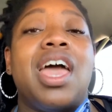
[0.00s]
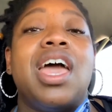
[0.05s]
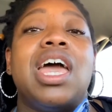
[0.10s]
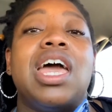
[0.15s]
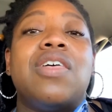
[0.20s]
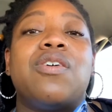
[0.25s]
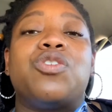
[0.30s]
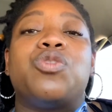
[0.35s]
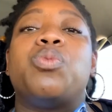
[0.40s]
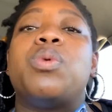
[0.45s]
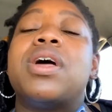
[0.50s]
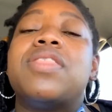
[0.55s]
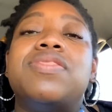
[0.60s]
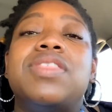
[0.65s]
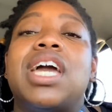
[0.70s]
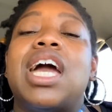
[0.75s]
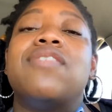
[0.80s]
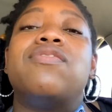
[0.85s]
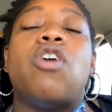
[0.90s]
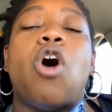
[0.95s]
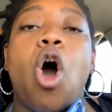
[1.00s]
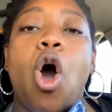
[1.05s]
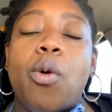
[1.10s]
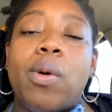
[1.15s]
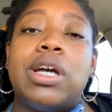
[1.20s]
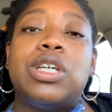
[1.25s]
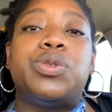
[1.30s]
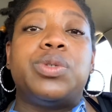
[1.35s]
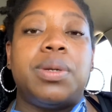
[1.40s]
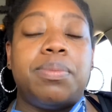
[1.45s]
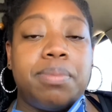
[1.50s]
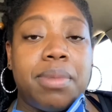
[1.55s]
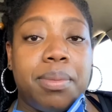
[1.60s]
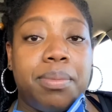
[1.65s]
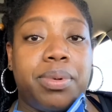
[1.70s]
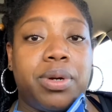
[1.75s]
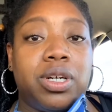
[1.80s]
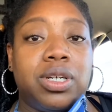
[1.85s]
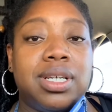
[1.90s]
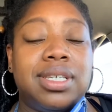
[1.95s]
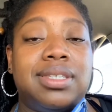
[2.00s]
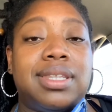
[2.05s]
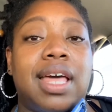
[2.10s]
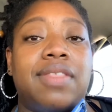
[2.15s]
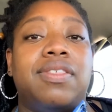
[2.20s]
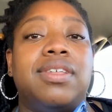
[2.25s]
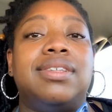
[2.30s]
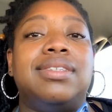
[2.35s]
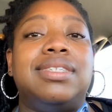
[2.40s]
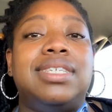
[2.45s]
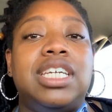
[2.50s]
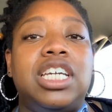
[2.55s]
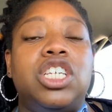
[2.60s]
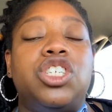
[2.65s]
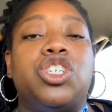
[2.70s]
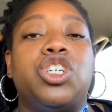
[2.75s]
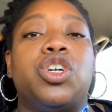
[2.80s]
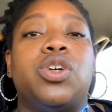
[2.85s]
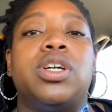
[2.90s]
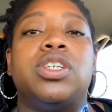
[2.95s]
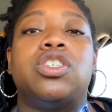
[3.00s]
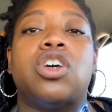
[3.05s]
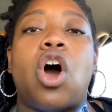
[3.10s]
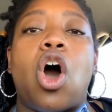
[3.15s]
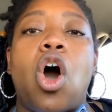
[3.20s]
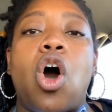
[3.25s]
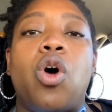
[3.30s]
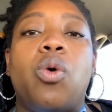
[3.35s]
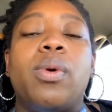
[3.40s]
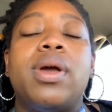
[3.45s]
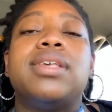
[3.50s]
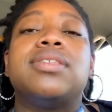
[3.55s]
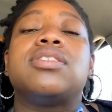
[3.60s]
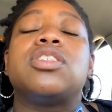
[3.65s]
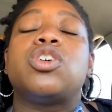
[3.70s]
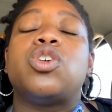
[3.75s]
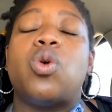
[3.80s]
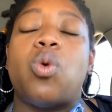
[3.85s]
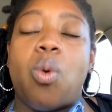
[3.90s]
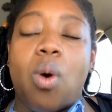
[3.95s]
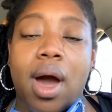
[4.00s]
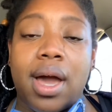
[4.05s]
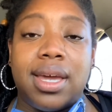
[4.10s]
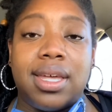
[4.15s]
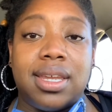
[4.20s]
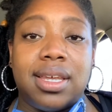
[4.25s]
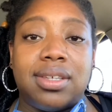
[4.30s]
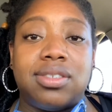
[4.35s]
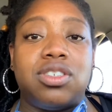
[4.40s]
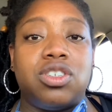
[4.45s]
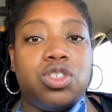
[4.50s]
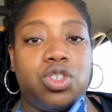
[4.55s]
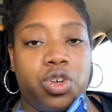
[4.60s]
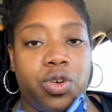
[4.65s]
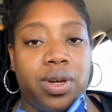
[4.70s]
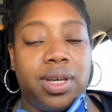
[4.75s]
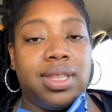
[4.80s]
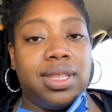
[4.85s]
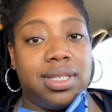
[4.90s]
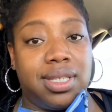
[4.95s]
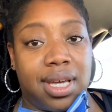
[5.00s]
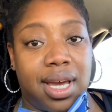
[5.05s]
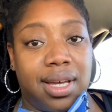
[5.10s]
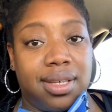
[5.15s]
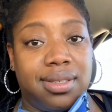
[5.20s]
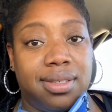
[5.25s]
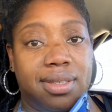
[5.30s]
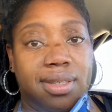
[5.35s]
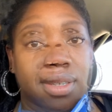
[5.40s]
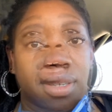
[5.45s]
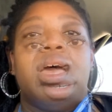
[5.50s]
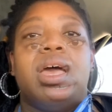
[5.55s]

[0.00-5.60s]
There's one thing I've always remembered is that the teacher is always the quietest during the test.